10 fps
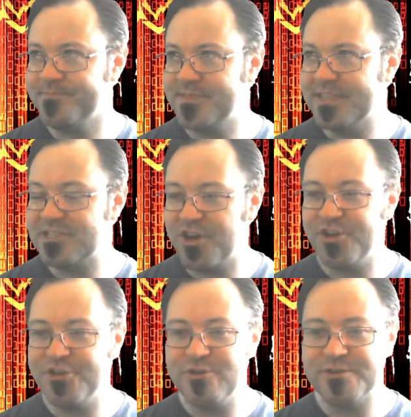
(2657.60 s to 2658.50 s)
it's not a
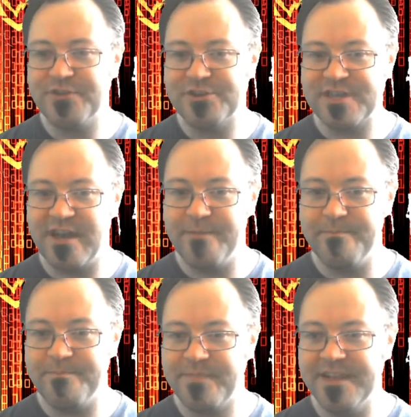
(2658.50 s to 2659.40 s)
good use of your time.
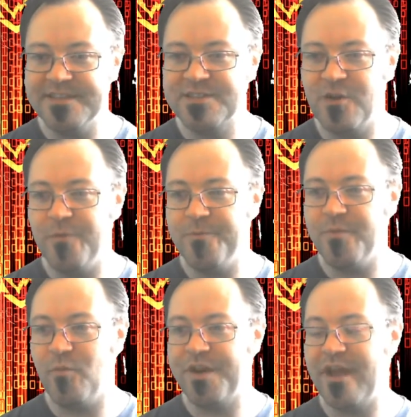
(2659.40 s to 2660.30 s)
And so
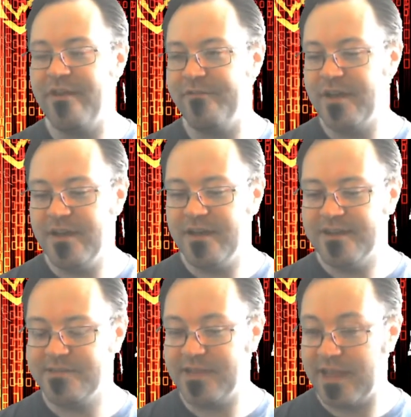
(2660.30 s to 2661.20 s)
what I've,
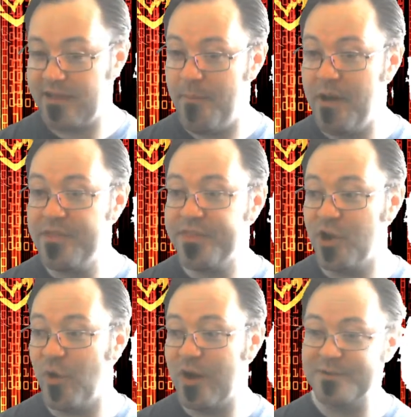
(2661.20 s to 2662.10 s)
like a month
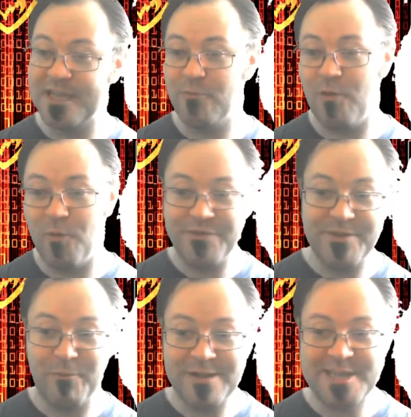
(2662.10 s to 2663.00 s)
ago, I was like, well,
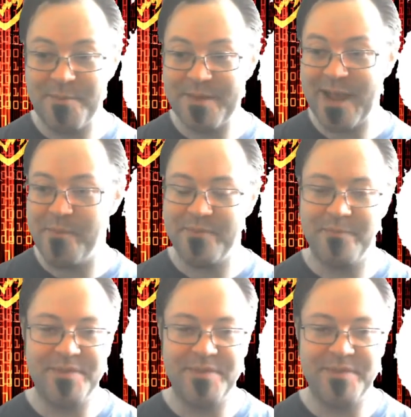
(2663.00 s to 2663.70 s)
what's coming up?